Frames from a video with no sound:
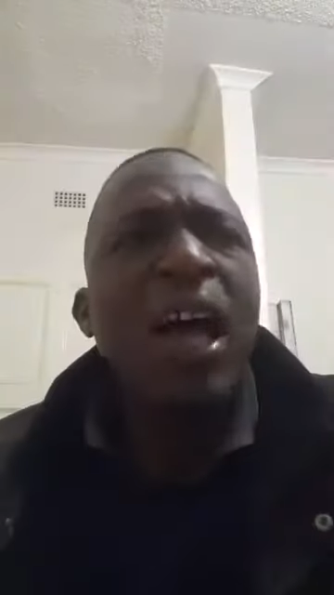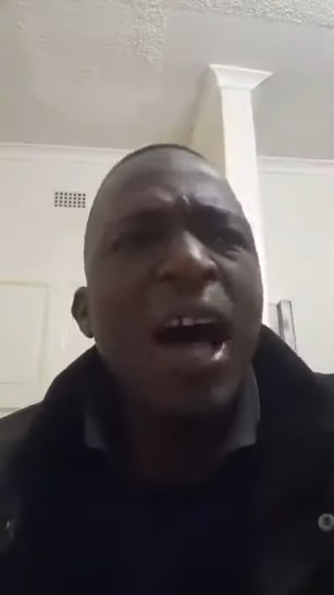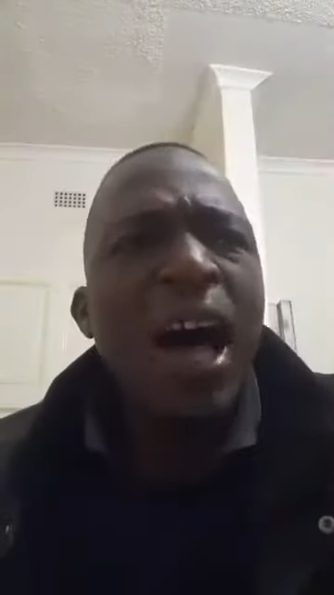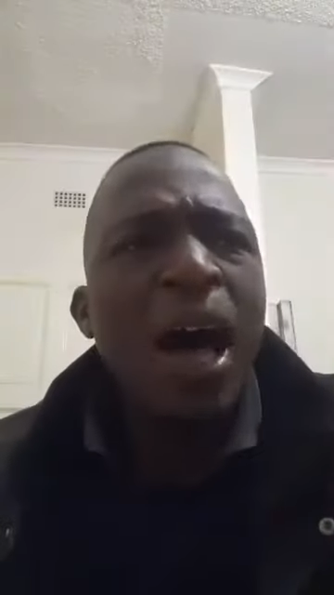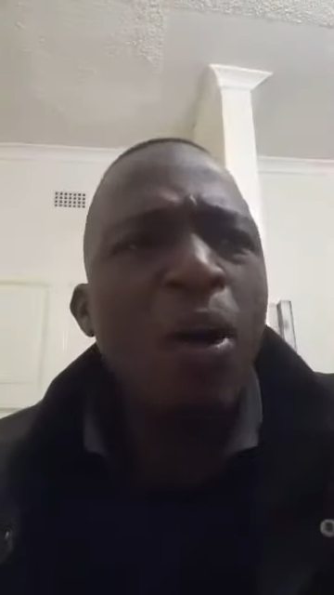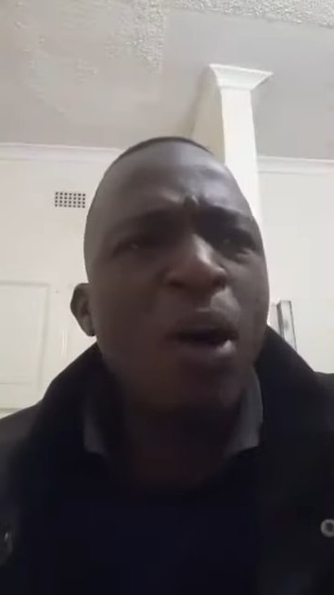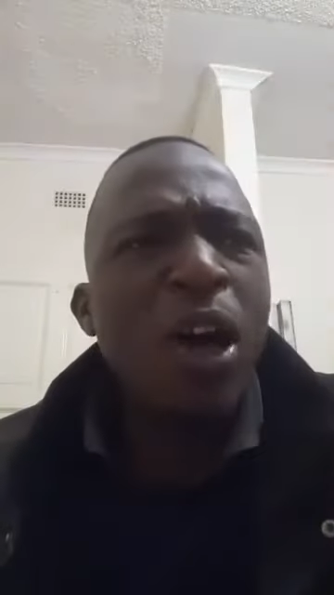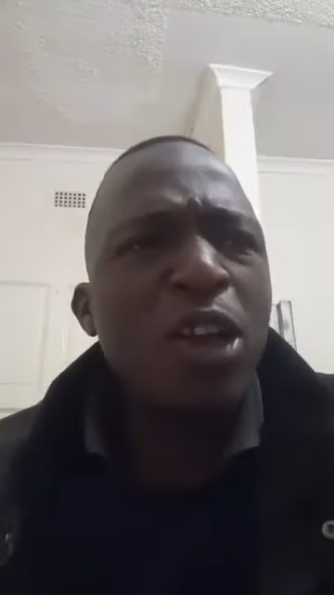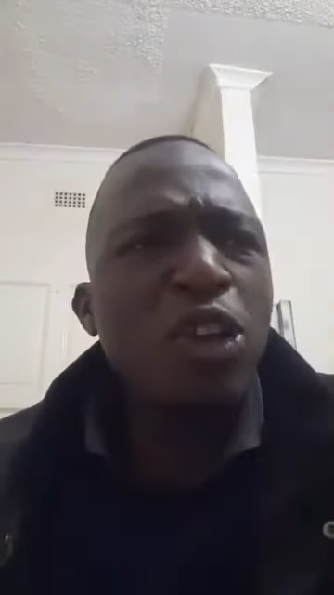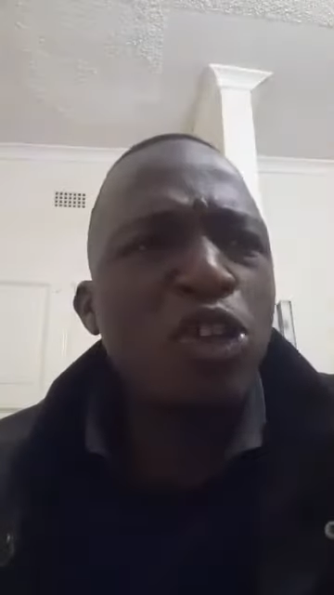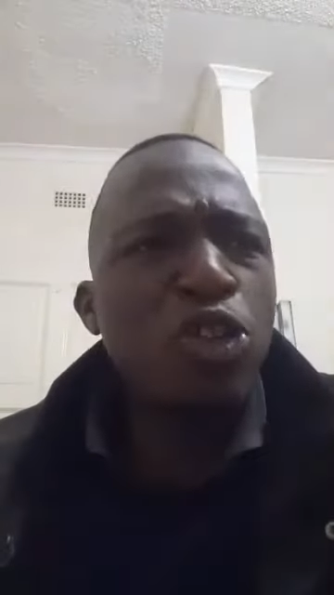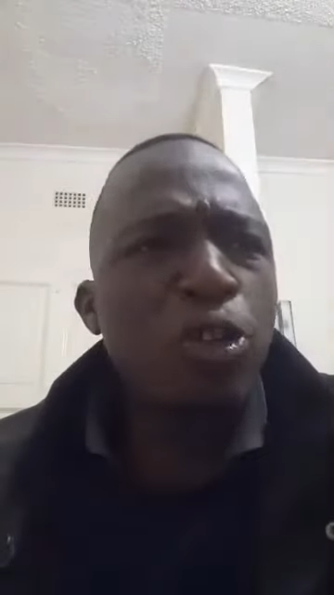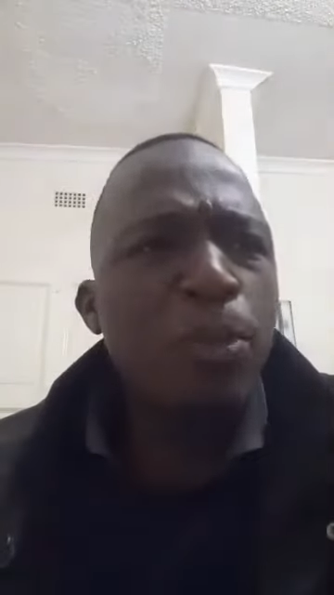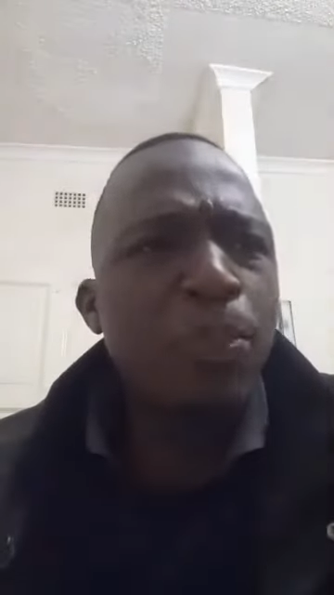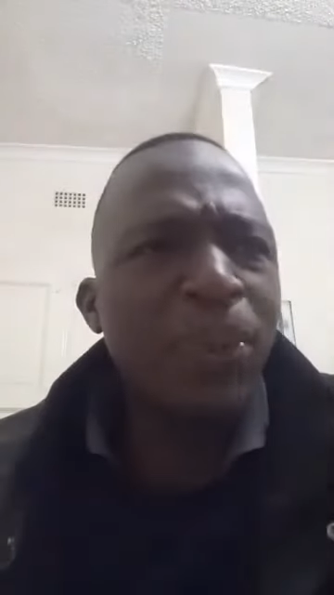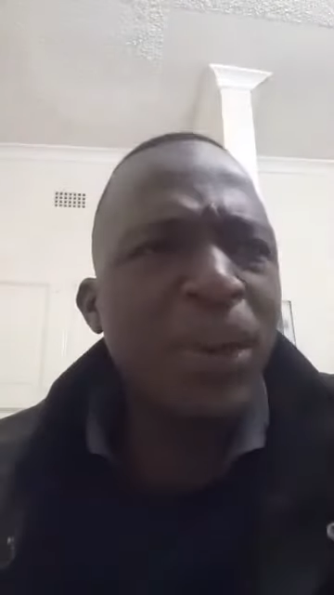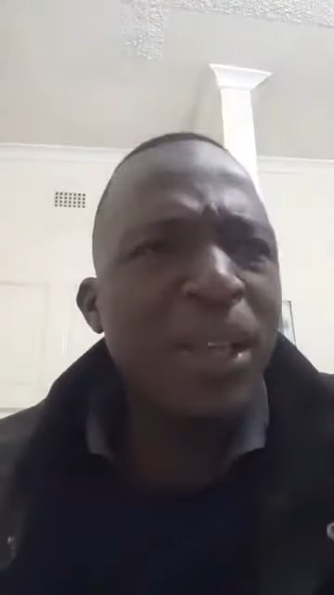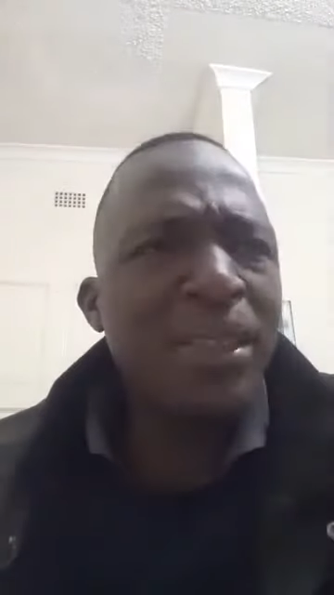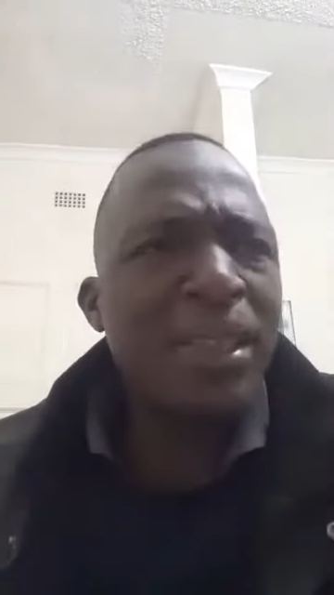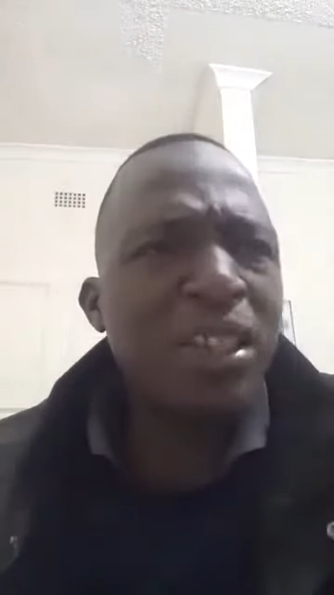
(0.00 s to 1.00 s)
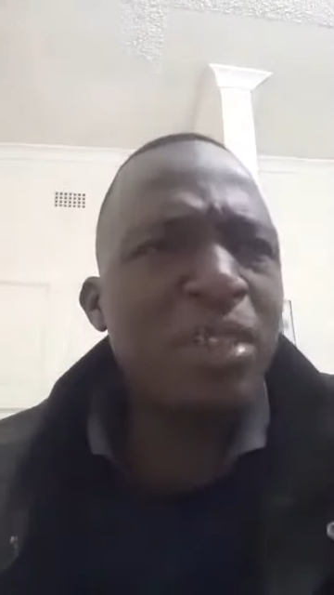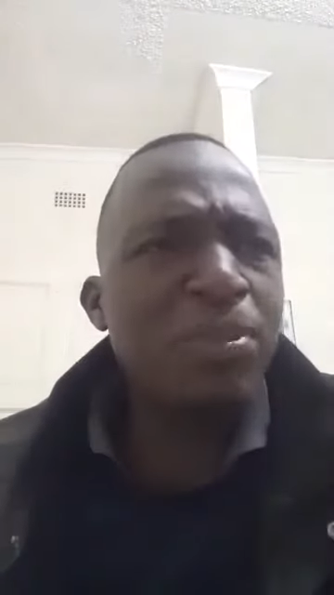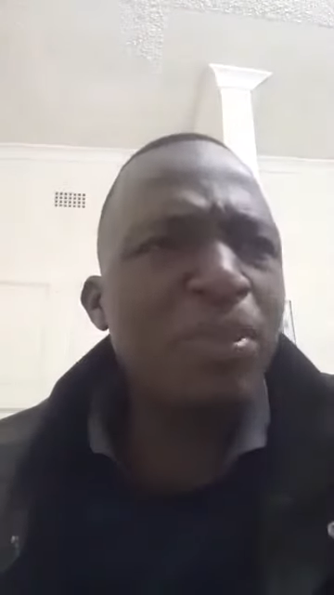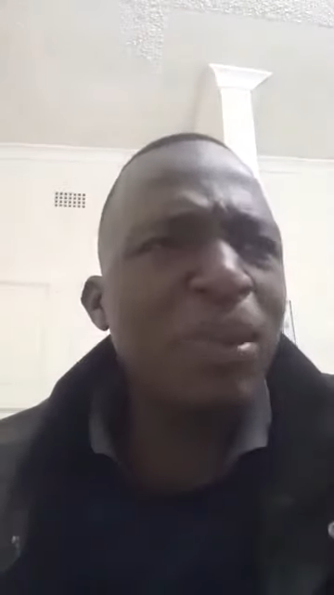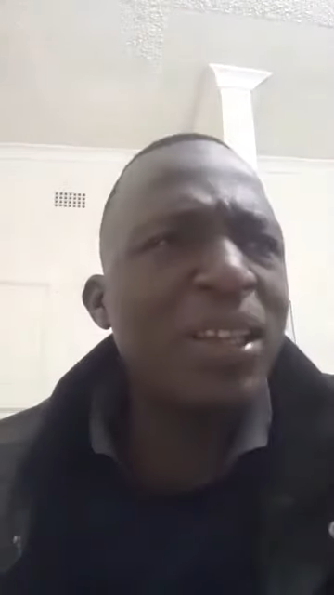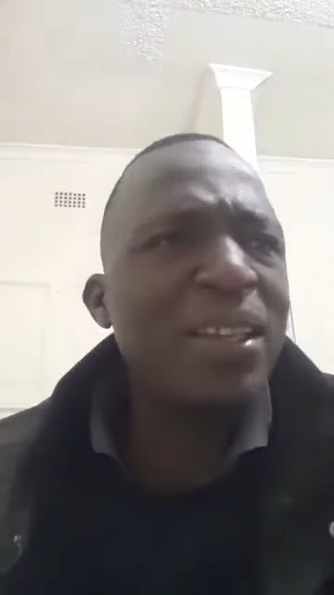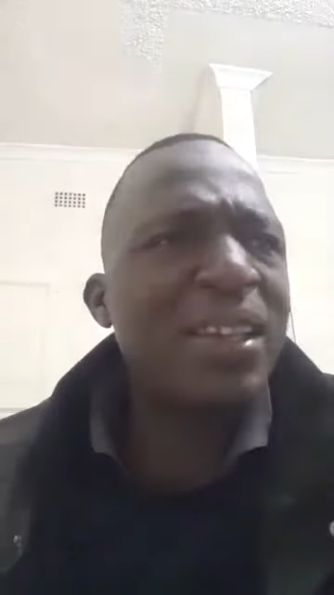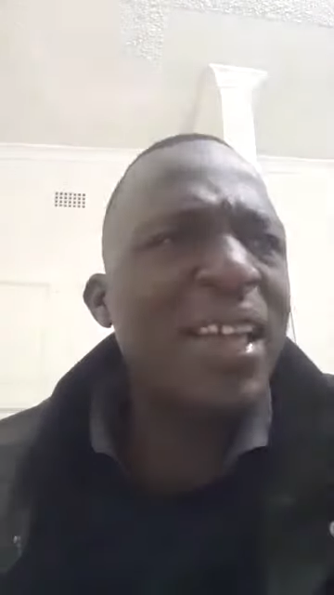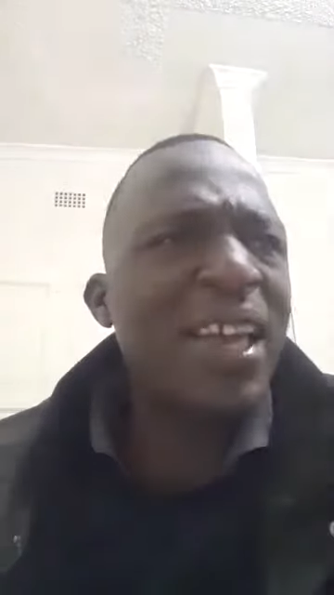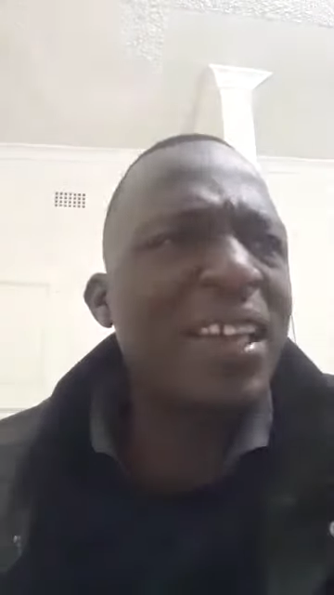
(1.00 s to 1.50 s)
I want you to pray this
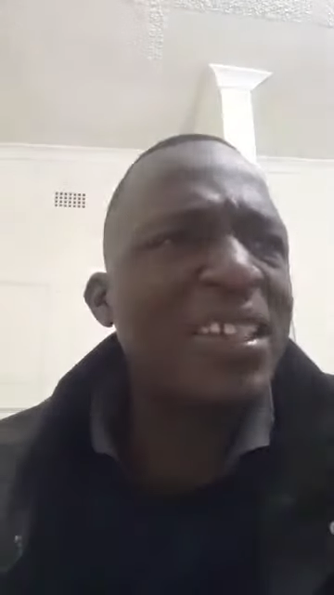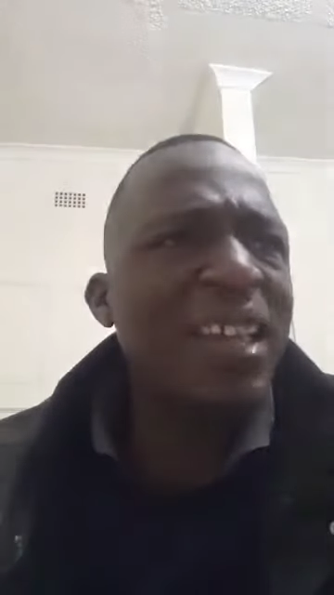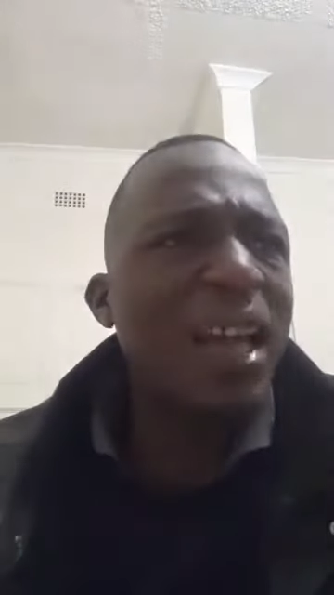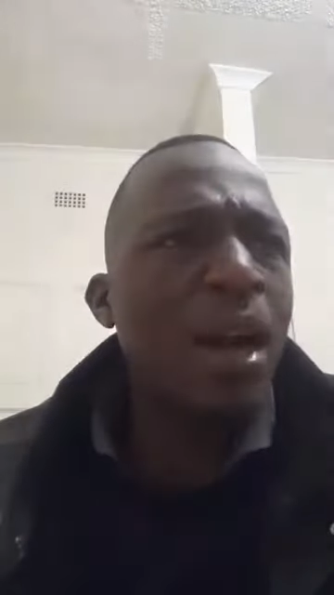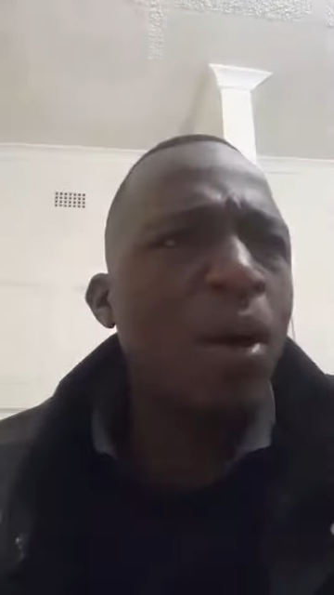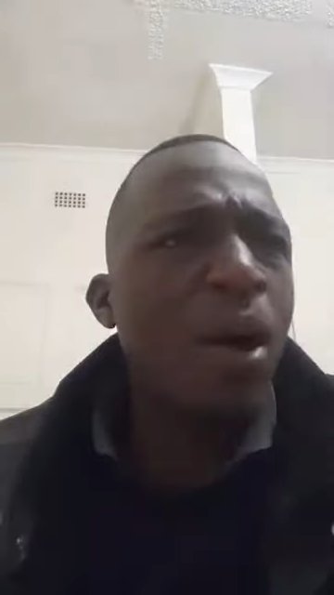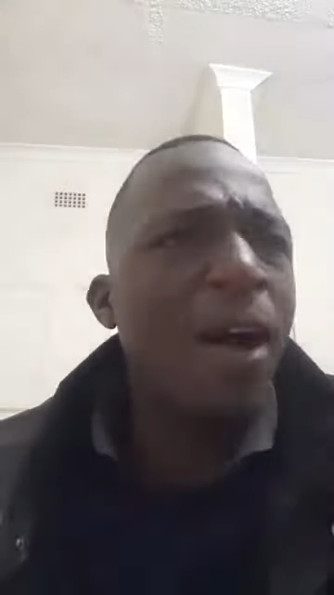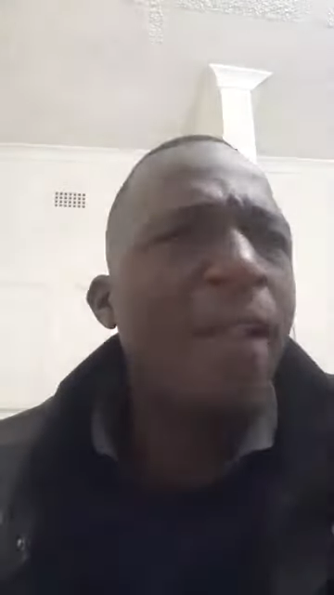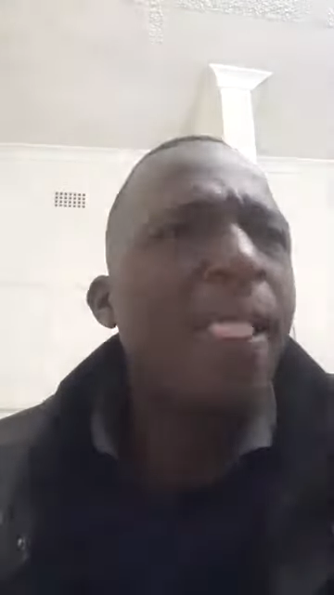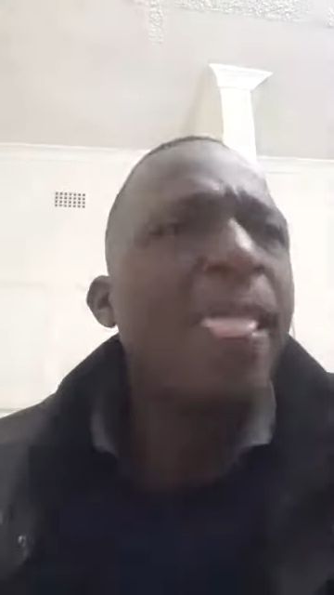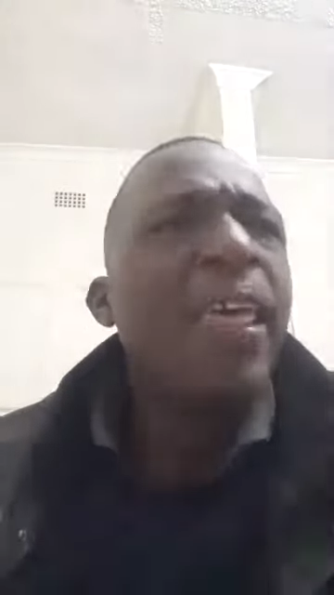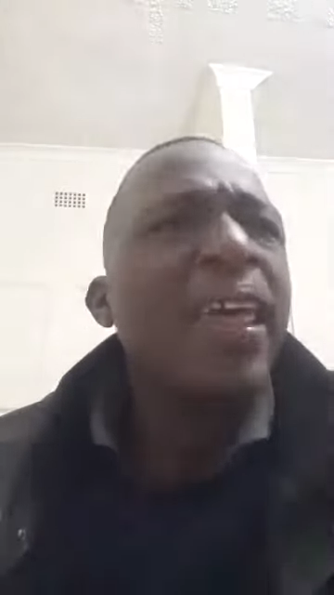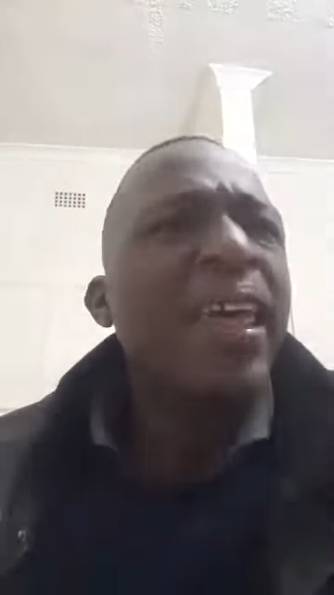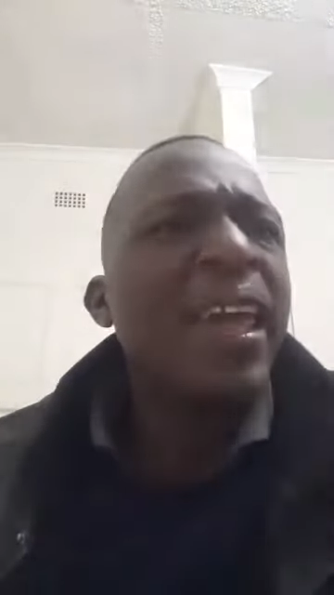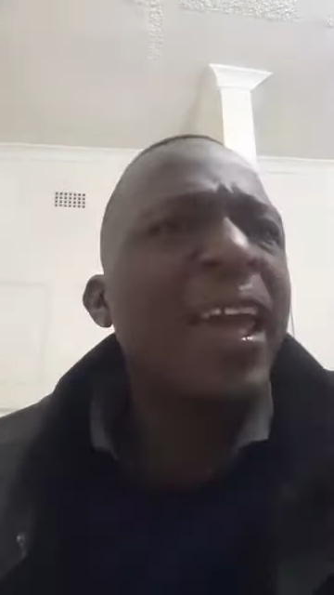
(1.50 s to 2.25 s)
midnight hour